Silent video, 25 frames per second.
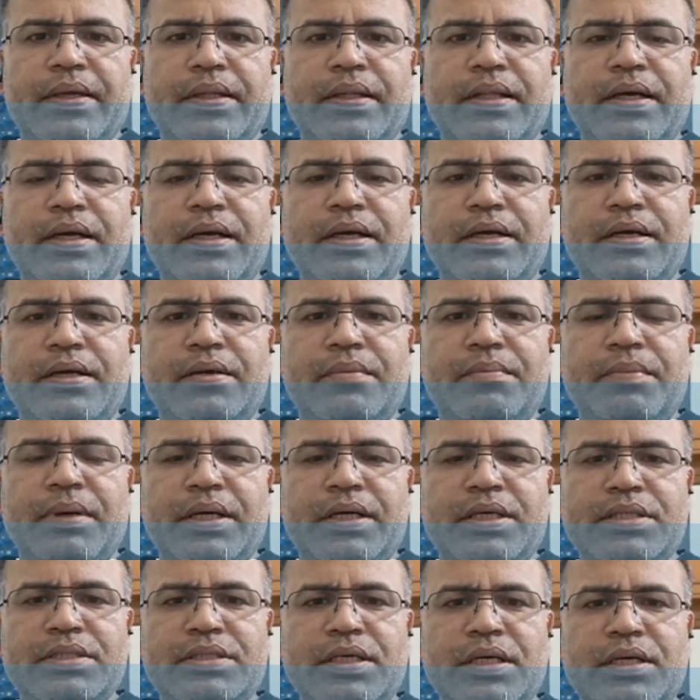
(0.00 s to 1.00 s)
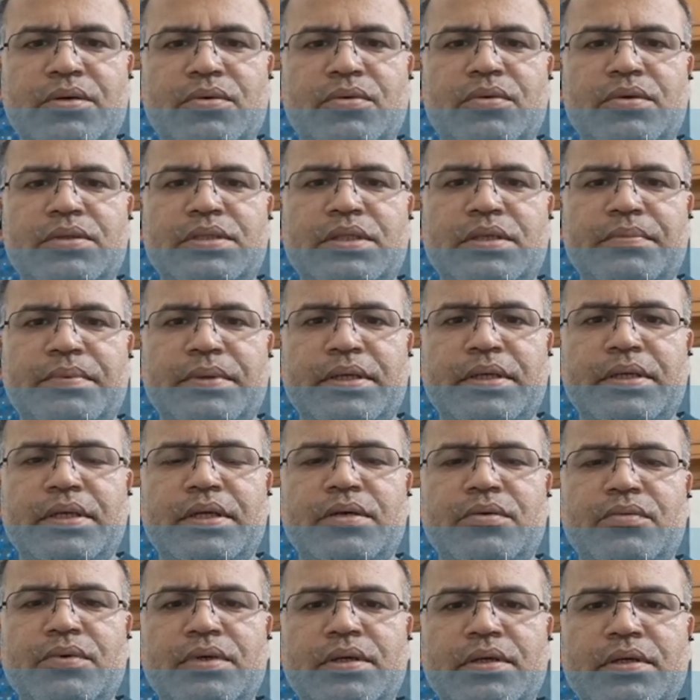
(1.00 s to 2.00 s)
That Pakistan got
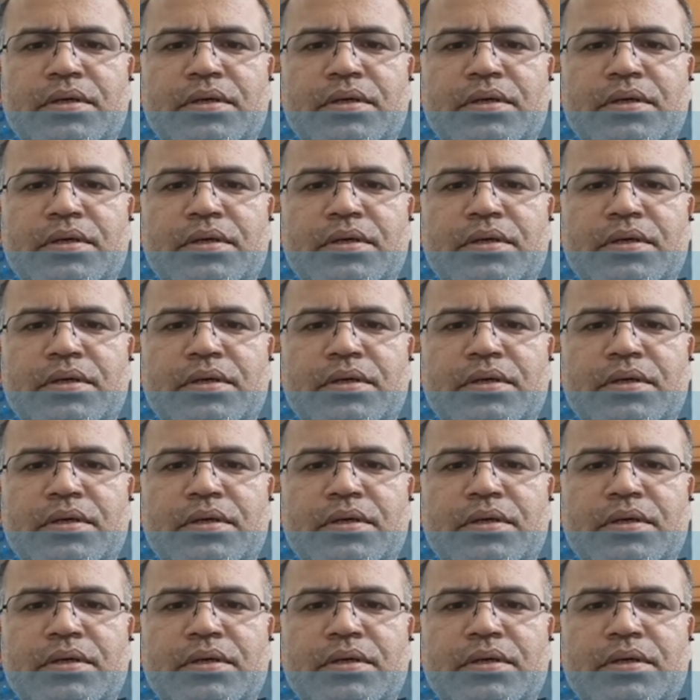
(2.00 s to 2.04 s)
separated.